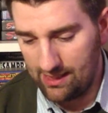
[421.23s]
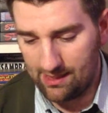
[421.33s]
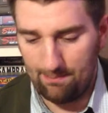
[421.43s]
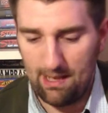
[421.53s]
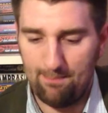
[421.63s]

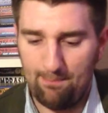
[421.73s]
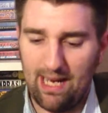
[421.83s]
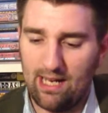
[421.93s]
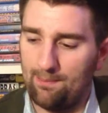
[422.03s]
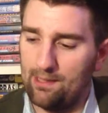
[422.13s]
It's a bit
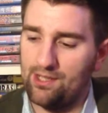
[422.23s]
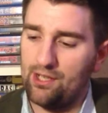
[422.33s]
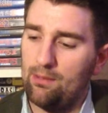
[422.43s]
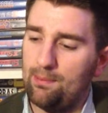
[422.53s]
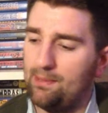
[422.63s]
beaten up at the
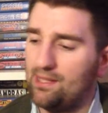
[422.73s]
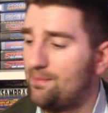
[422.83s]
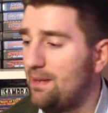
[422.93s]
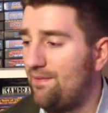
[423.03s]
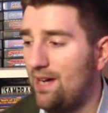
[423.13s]
top, but
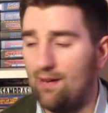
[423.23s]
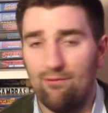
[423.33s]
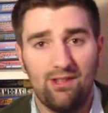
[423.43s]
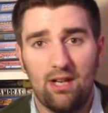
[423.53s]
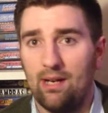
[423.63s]
to be fair,
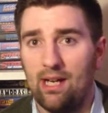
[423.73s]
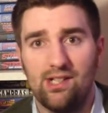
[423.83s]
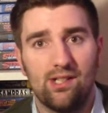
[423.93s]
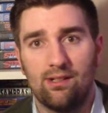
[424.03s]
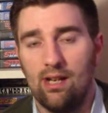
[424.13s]
for a
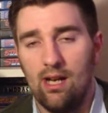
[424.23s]
donation,